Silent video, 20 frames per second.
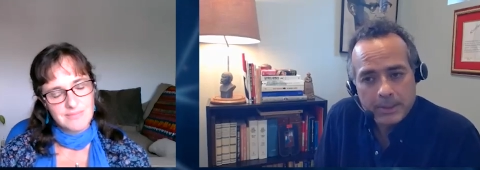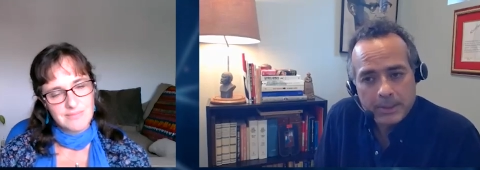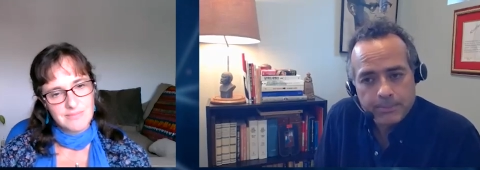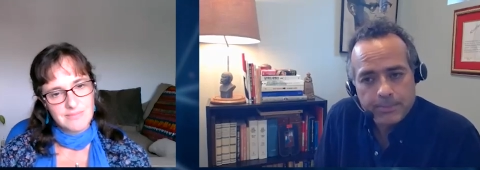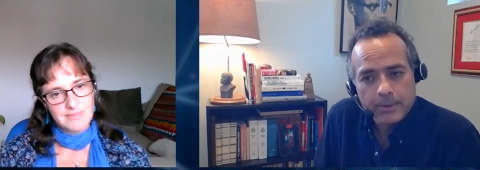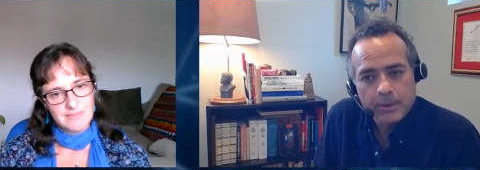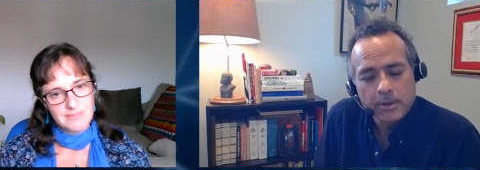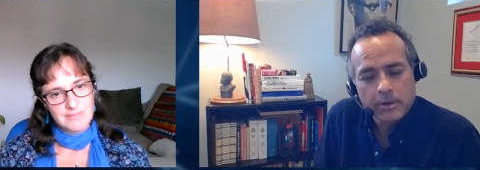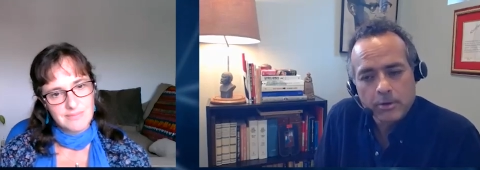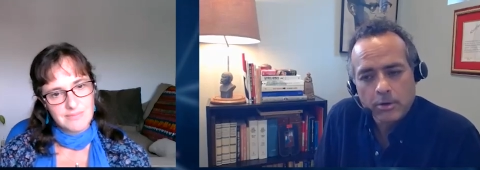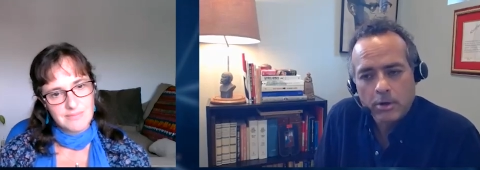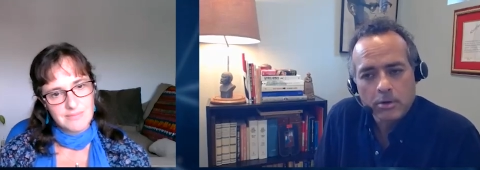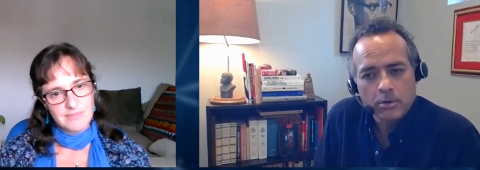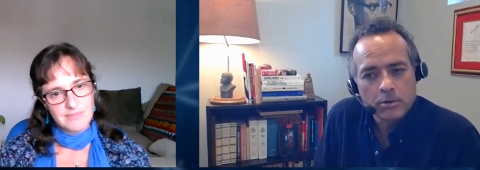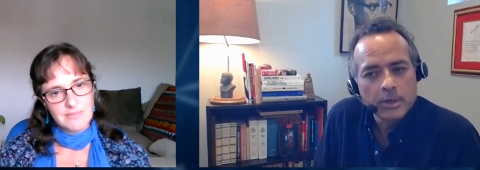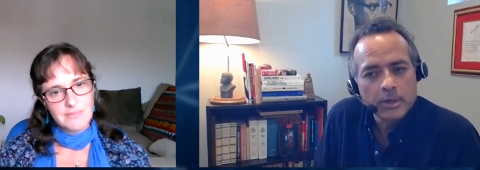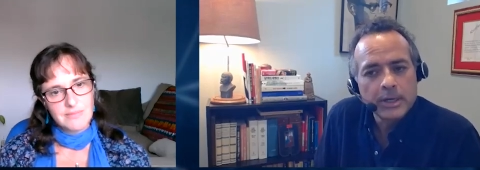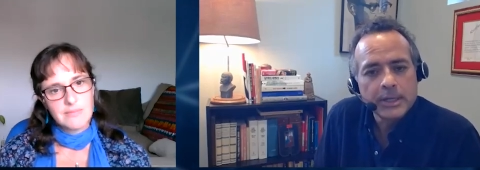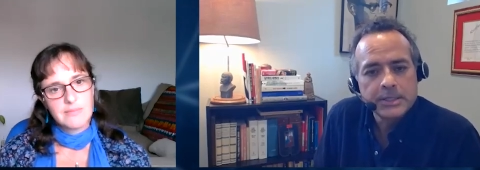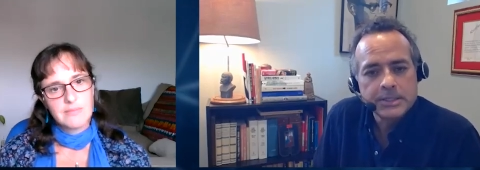Speaker 1: people, not
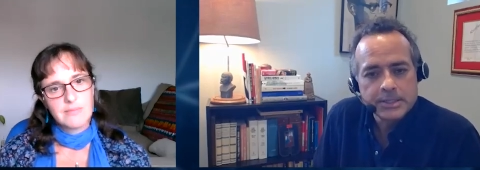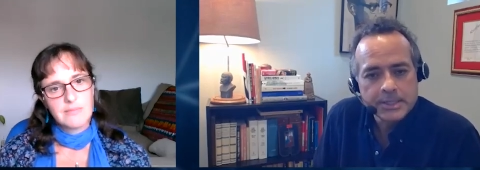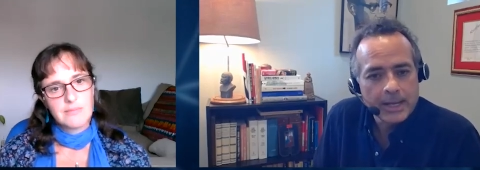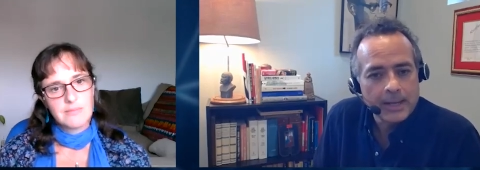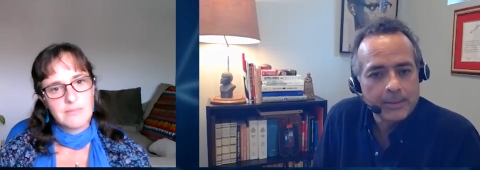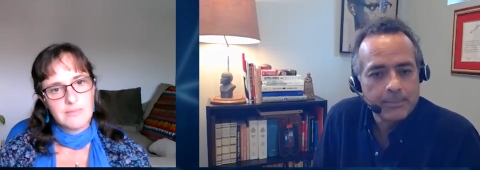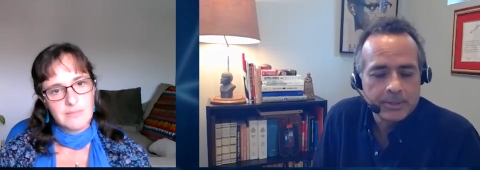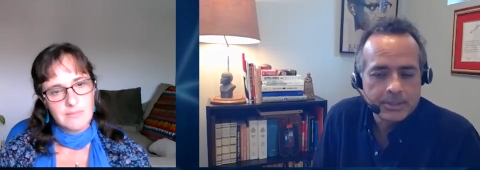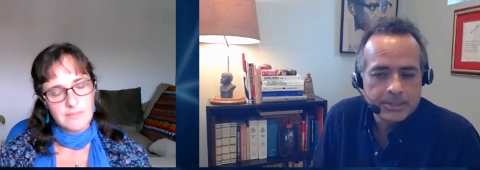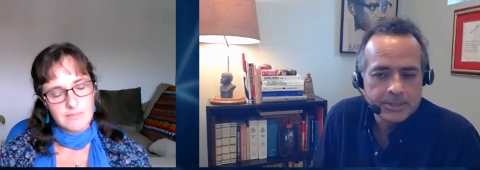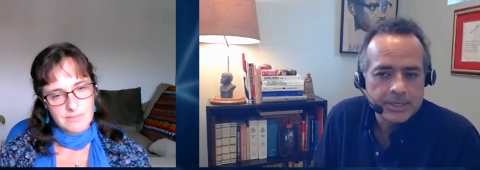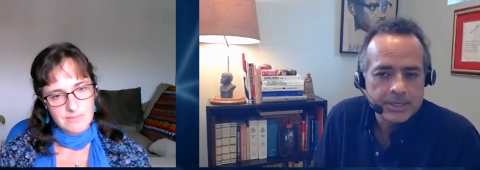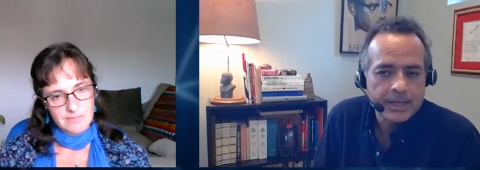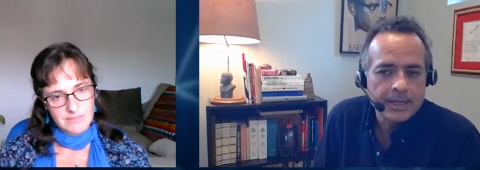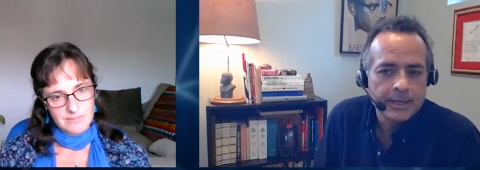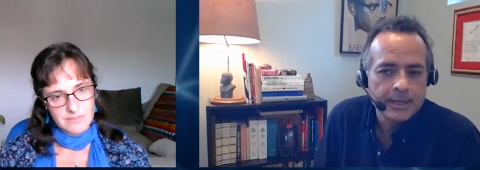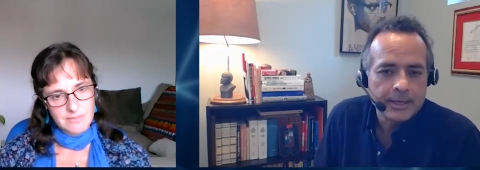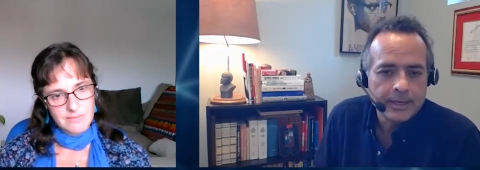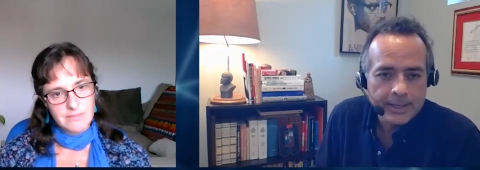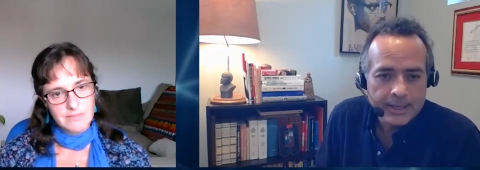only Che, but Che
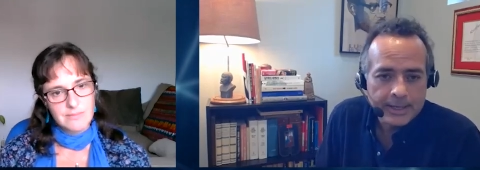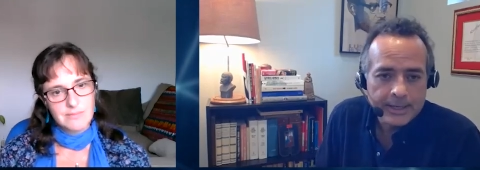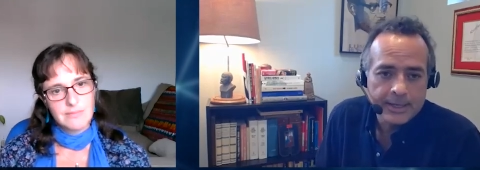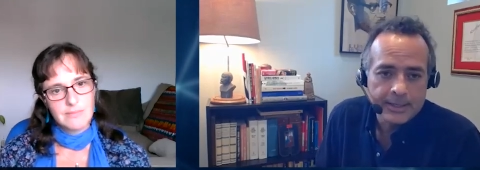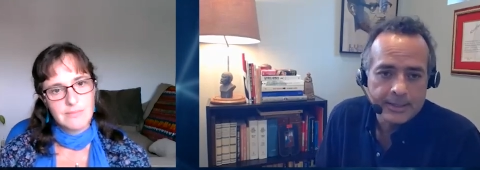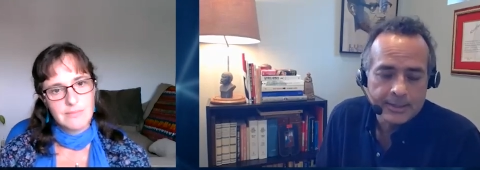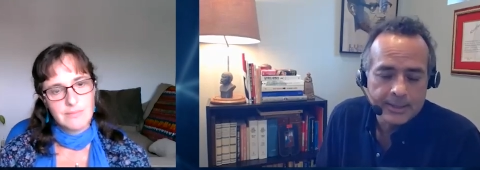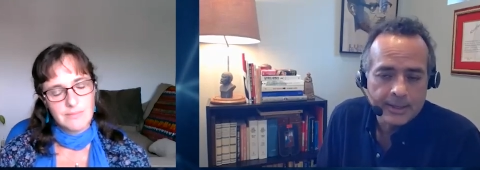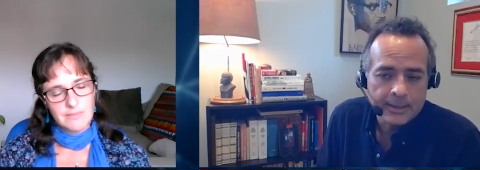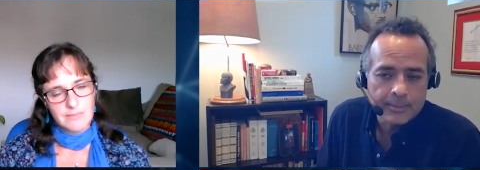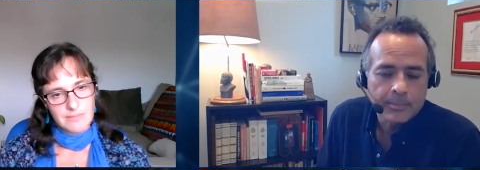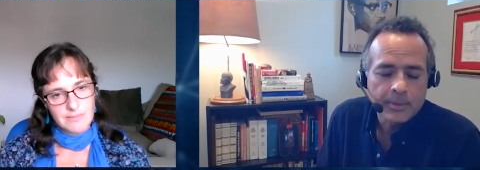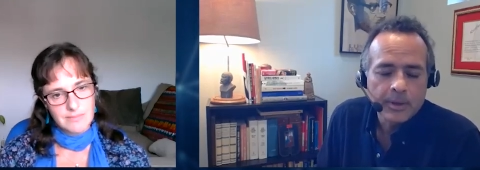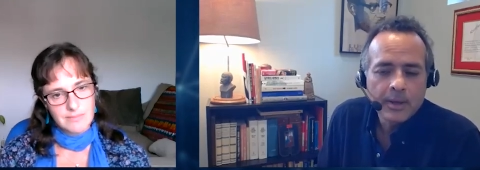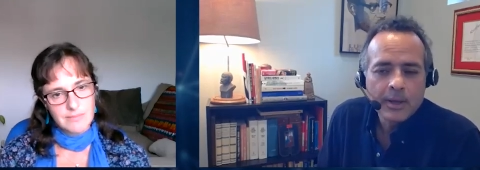leading them.